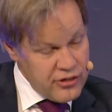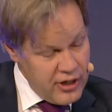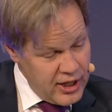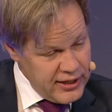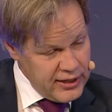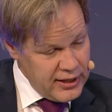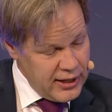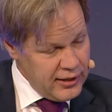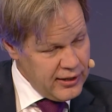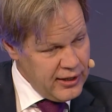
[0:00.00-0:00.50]

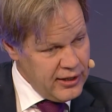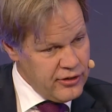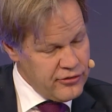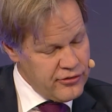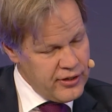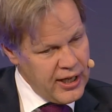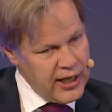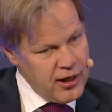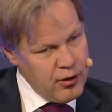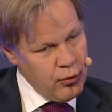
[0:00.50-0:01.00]
China, it
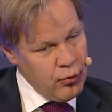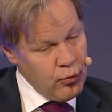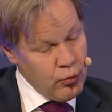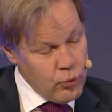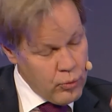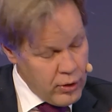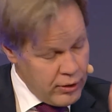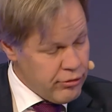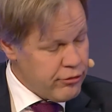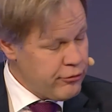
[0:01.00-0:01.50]
is now
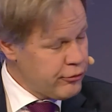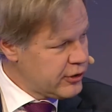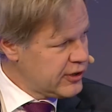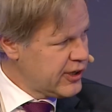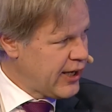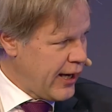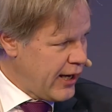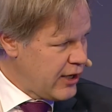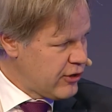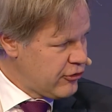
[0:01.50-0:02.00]

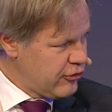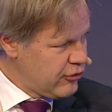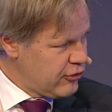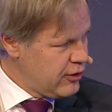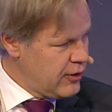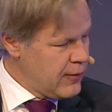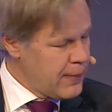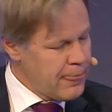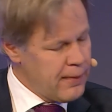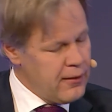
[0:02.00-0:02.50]
1/3
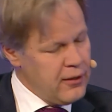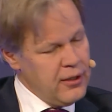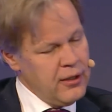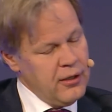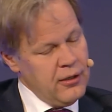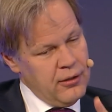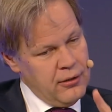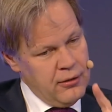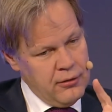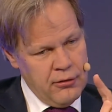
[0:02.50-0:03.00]
cash,
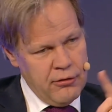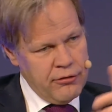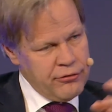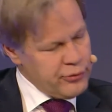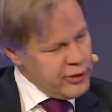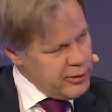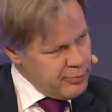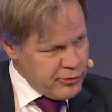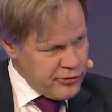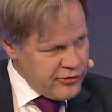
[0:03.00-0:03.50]

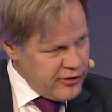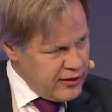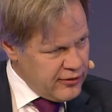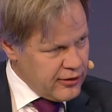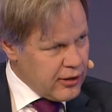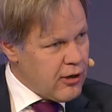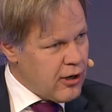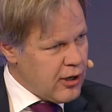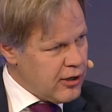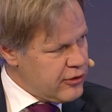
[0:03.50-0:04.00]

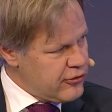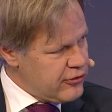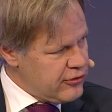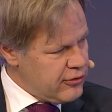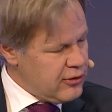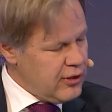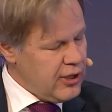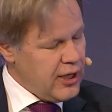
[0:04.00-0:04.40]
3% cards,